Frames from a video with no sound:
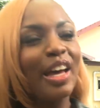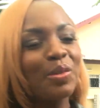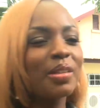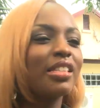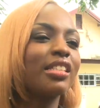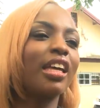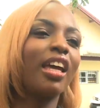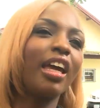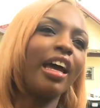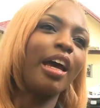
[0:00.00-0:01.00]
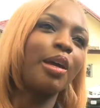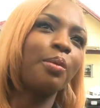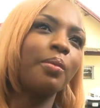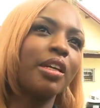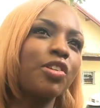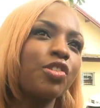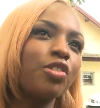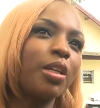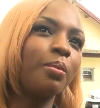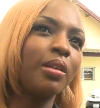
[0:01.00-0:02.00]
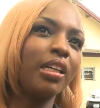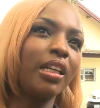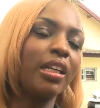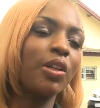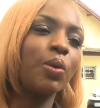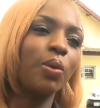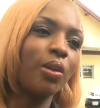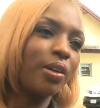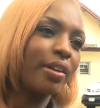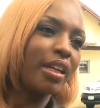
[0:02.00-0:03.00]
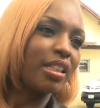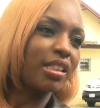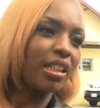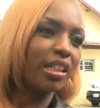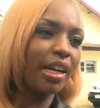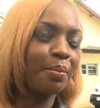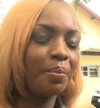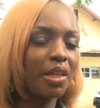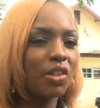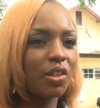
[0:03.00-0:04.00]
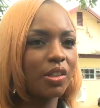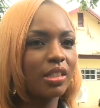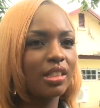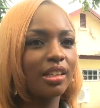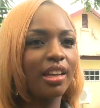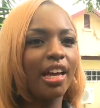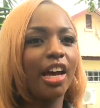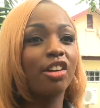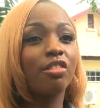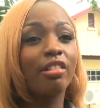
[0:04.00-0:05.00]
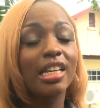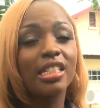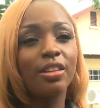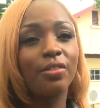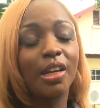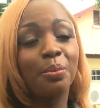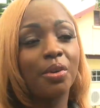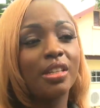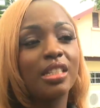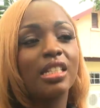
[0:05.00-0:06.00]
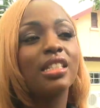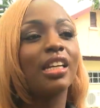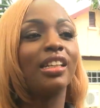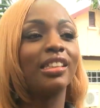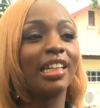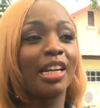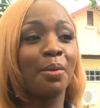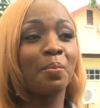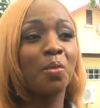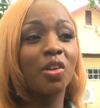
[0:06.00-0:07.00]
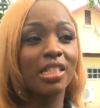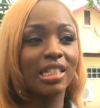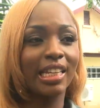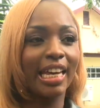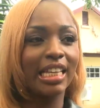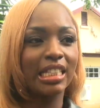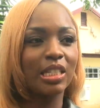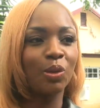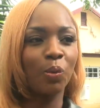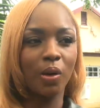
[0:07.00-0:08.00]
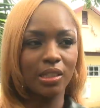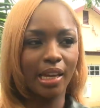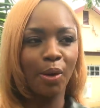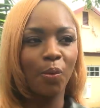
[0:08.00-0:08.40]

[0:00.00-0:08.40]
I would say I'm extremely goal oriented, ambitious, aggressive, and persistent, and I must wow. get what I